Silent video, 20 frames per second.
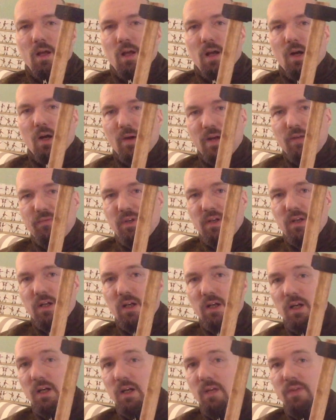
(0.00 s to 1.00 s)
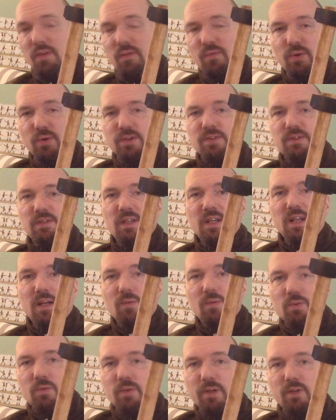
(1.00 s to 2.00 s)
However, the first thing I
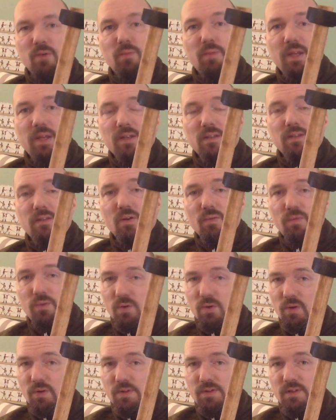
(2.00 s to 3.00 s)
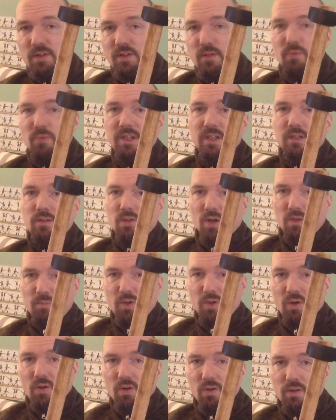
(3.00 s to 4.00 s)
would recommend is of course a real
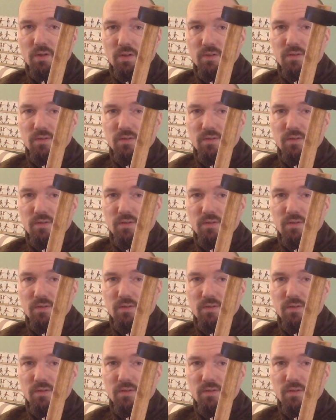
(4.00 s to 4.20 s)
Tomahawk.